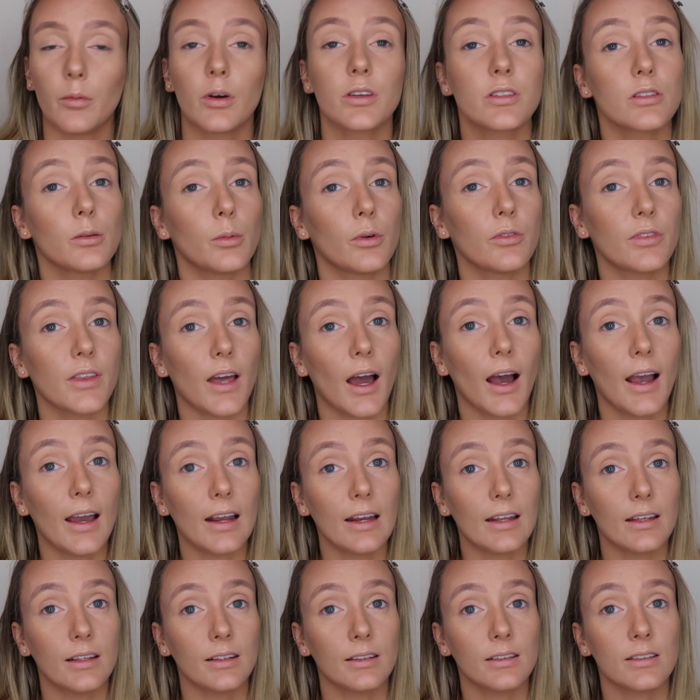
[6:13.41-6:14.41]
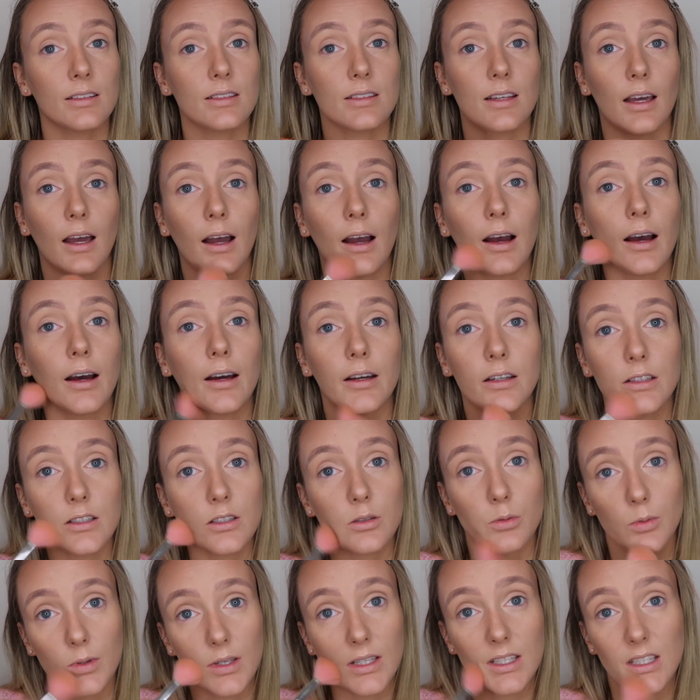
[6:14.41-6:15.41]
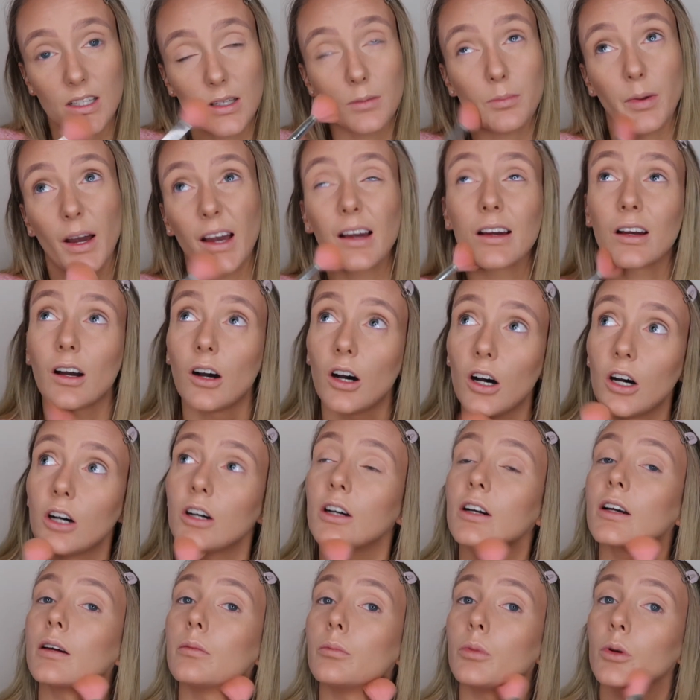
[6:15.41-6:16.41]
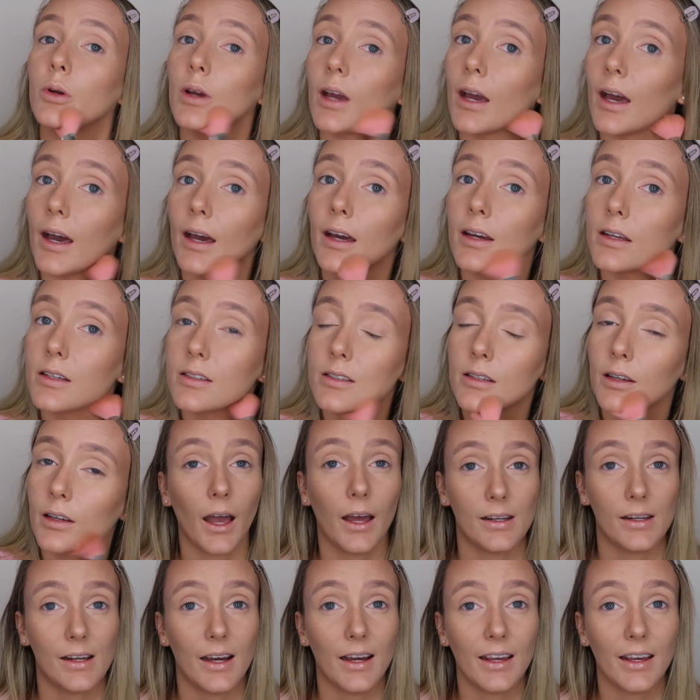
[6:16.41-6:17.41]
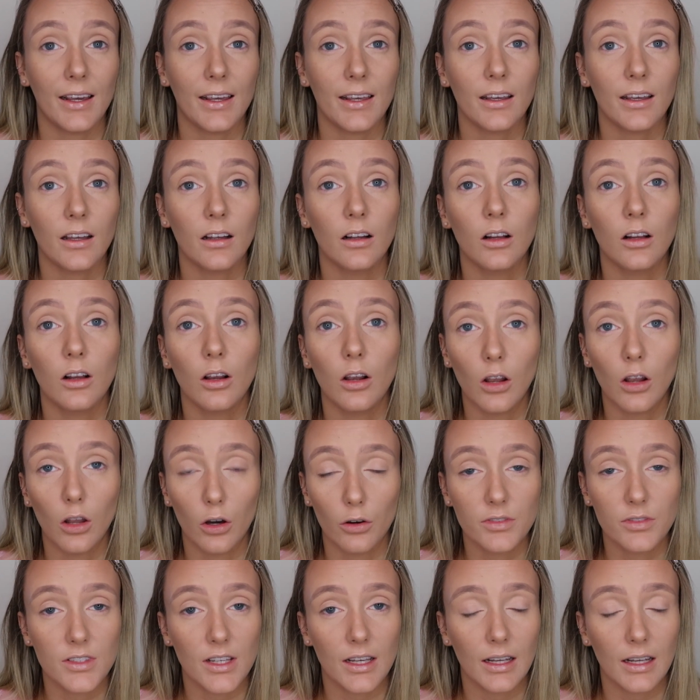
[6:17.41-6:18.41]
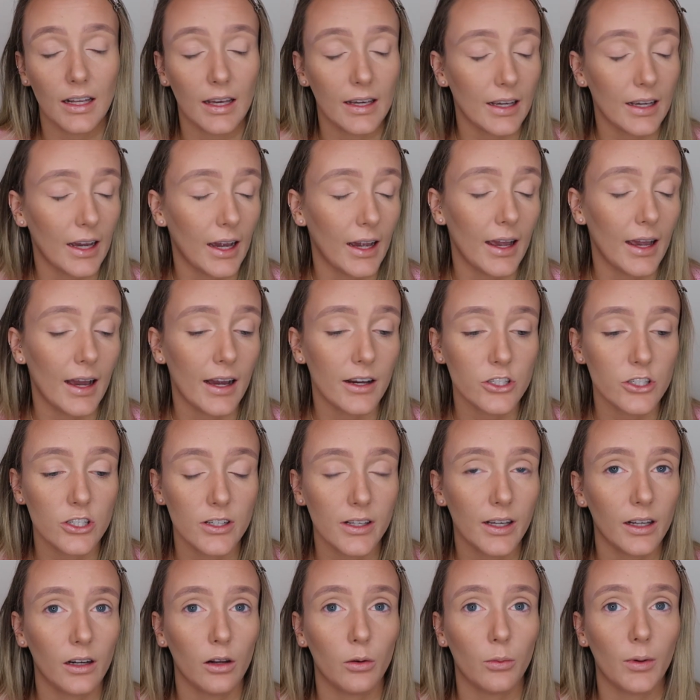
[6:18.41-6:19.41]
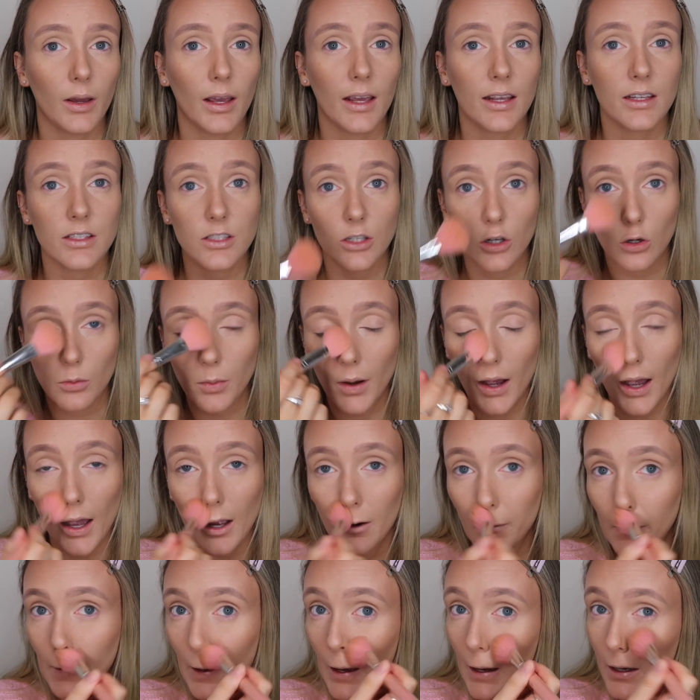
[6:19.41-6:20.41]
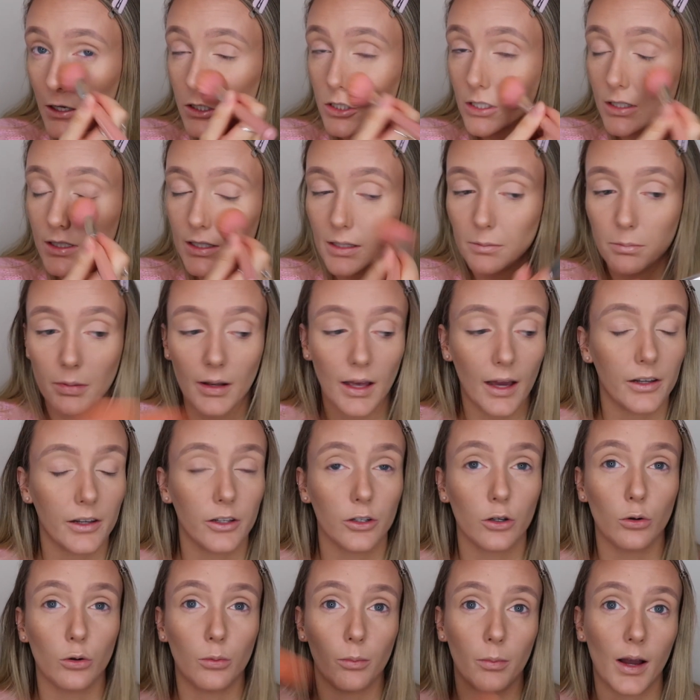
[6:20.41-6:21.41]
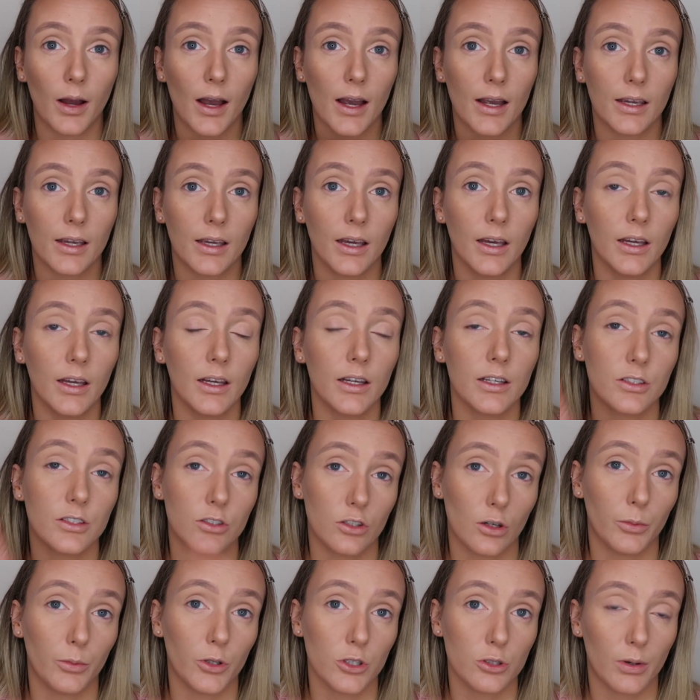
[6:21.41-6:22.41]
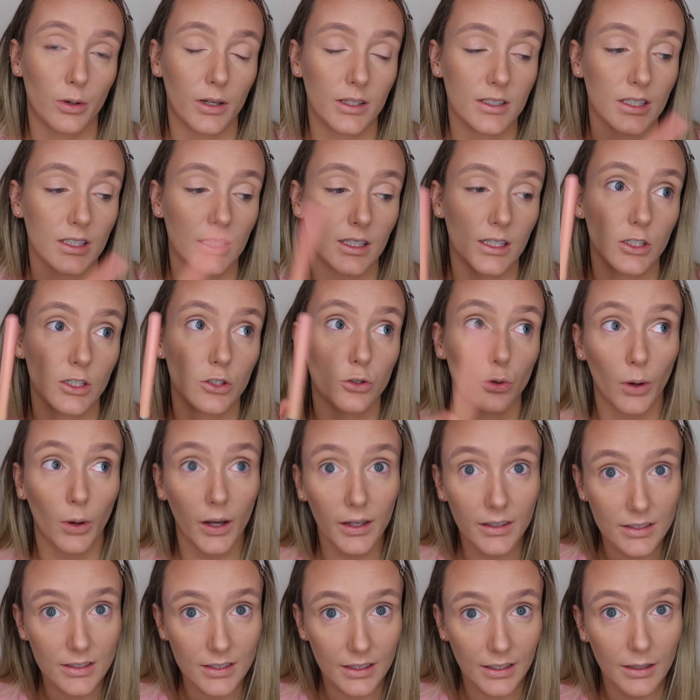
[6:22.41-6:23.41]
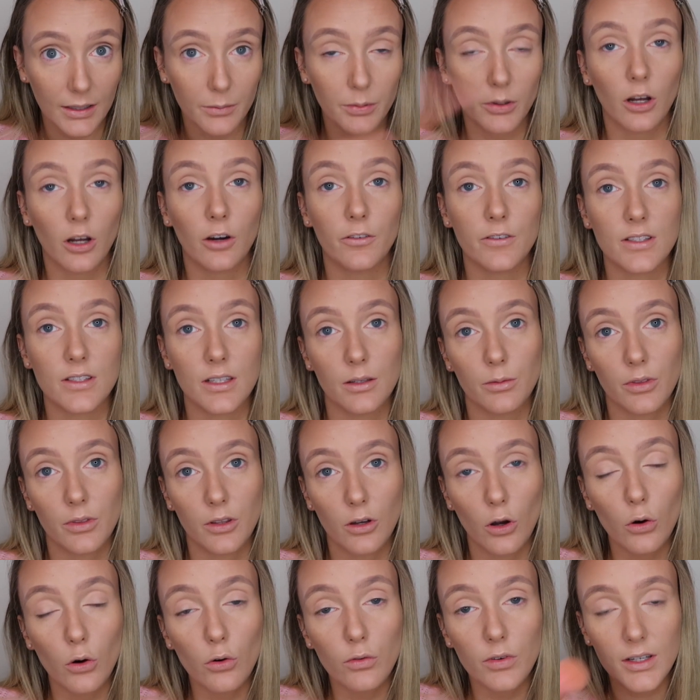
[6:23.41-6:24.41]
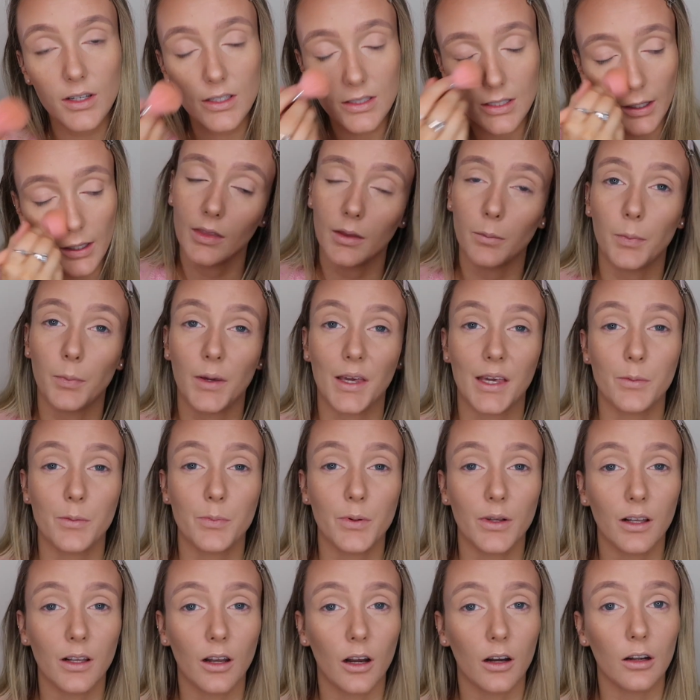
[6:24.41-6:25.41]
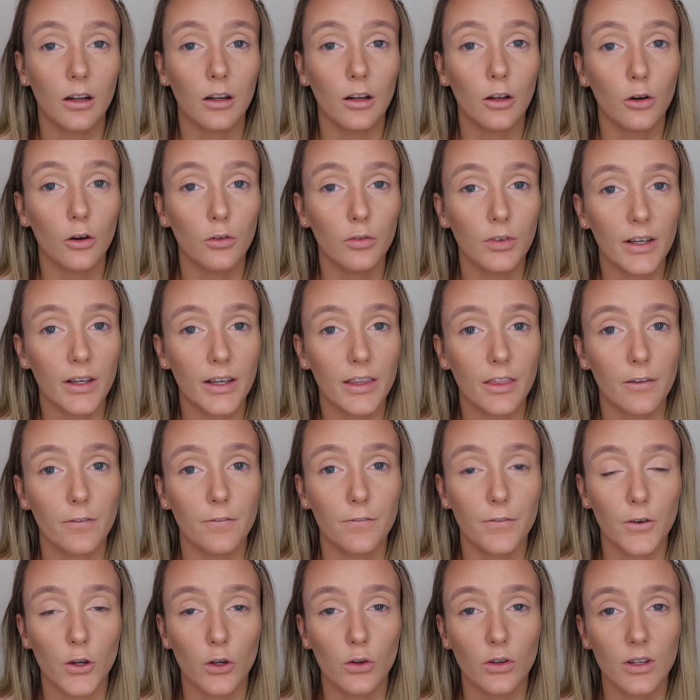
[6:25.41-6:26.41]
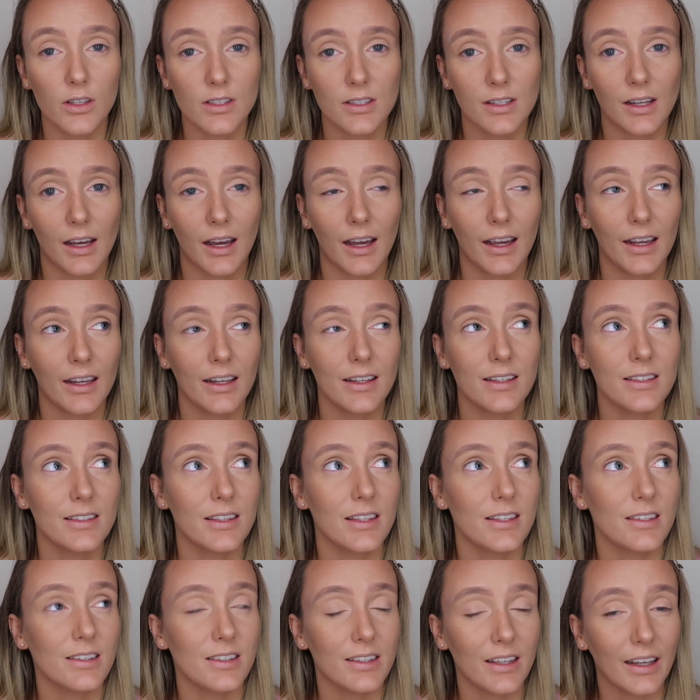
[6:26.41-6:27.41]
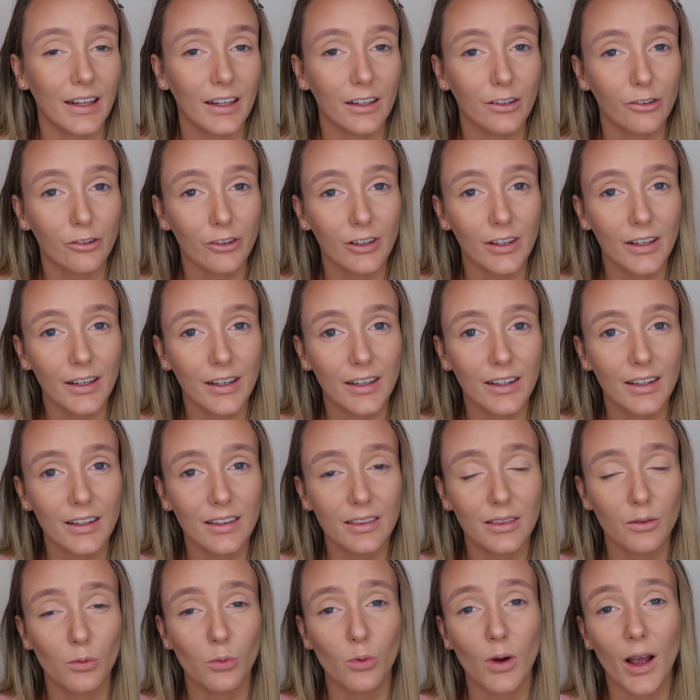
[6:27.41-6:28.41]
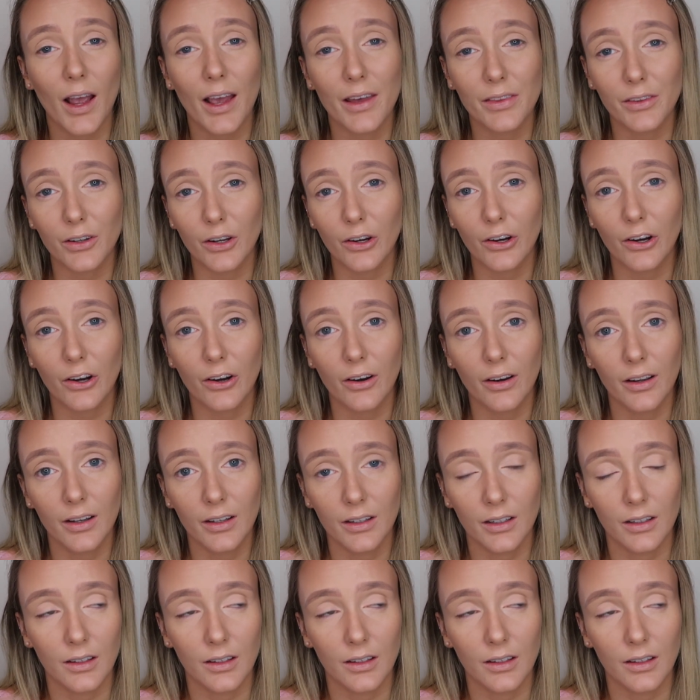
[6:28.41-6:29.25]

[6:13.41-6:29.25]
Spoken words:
some of the islands and we did Bangkok and Phuket, and I loved it. Like, I actually cannot wait to go back. We actually did plan on going back summer 2020, but obviously with COVID. The people are lovely, the food is nice, the scenery, the weather.